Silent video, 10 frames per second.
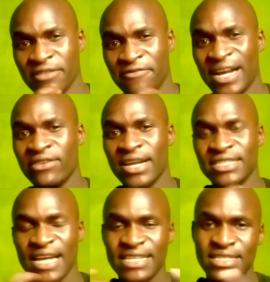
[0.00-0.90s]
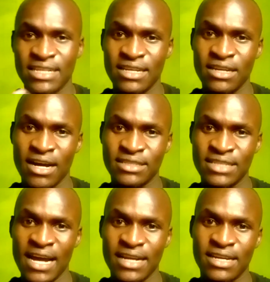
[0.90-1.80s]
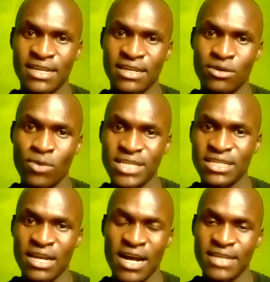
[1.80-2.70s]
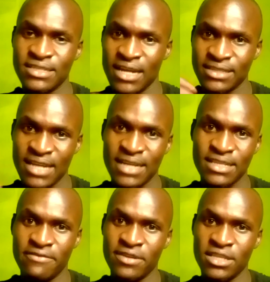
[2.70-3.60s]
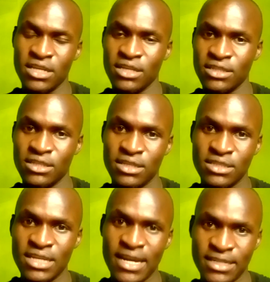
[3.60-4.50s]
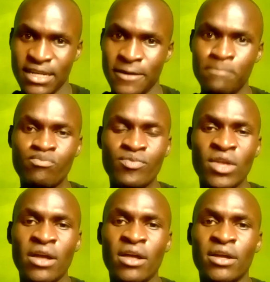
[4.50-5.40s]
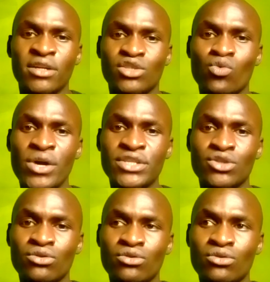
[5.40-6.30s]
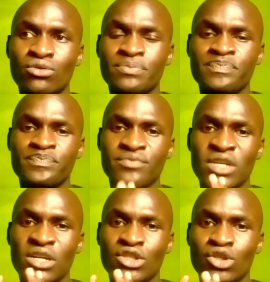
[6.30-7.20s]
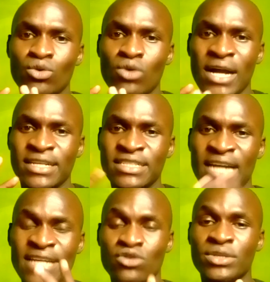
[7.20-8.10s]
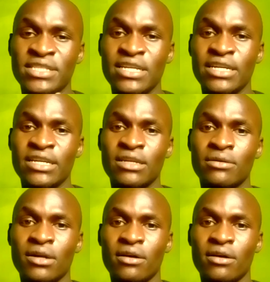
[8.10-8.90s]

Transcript: virus has a attack once has attacked the DNA, it's going to it has got the